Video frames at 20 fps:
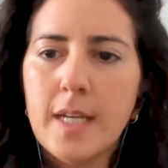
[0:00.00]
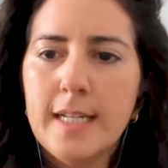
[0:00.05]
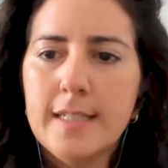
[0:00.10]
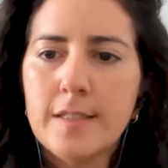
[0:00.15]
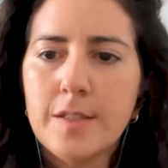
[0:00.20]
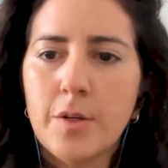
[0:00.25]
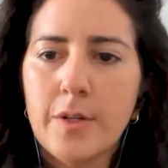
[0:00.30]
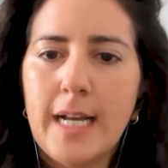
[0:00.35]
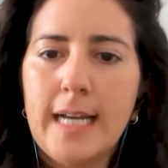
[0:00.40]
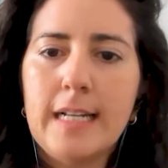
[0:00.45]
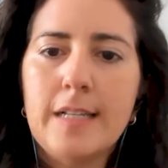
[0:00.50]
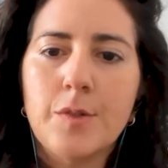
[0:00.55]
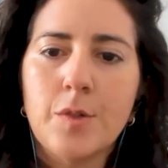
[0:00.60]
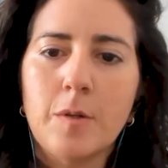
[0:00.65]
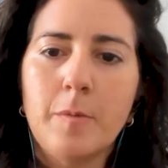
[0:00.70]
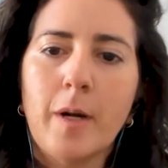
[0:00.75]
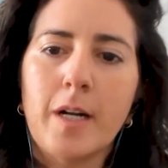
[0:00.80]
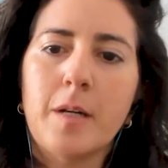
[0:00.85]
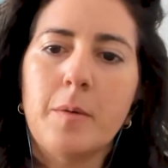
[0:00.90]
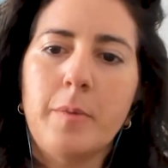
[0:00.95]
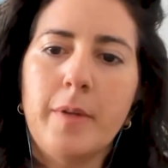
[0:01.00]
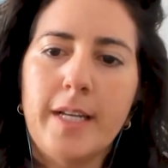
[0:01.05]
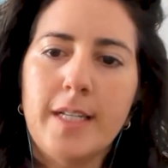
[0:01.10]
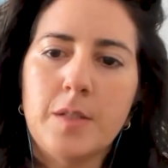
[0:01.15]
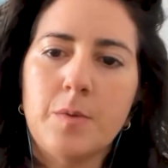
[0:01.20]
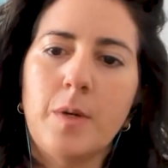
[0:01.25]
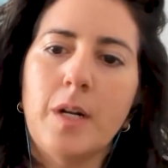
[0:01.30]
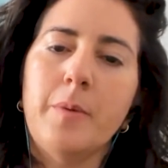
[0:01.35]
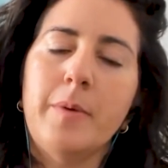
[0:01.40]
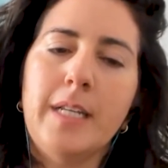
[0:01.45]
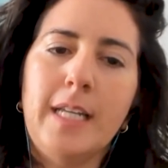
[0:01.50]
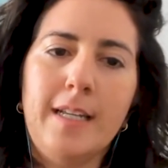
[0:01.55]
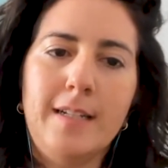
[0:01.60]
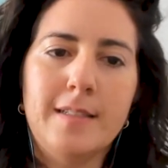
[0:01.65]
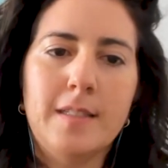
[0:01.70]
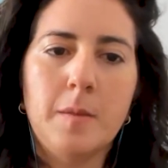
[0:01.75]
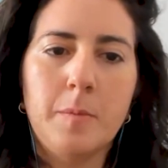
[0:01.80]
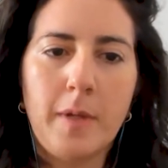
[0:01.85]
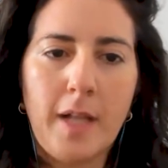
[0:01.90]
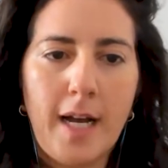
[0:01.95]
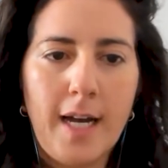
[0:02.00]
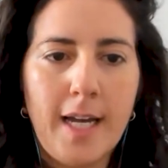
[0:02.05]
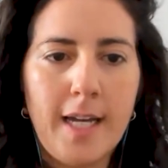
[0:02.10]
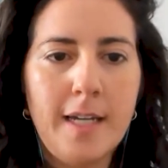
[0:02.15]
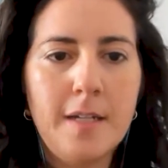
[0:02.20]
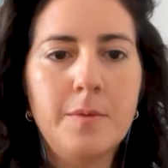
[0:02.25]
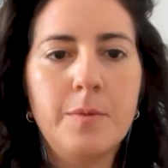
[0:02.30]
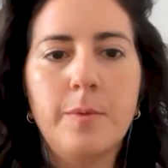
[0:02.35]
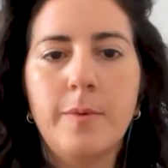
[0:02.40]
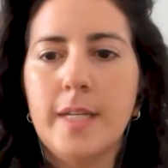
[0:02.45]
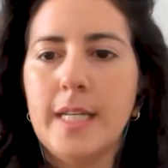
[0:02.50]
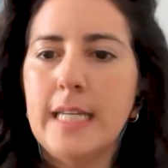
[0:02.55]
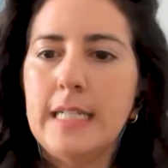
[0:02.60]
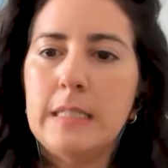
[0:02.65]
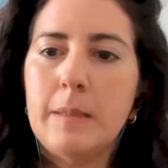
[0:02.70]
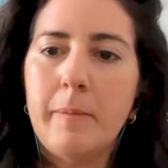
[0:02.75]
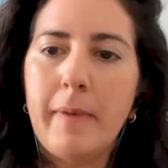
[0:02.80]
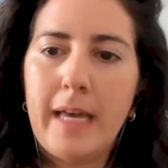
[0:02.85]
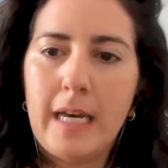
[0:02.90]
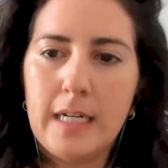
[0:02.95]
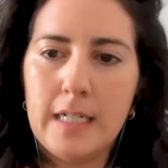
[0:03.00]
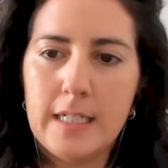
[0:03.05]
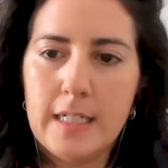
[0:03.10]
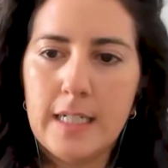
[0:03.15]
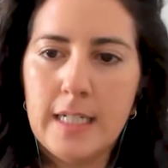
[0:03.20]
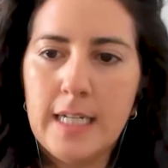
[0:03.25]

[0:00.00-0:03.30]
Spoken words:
And so in any sort of marketplace, right, we need supply, we need demand.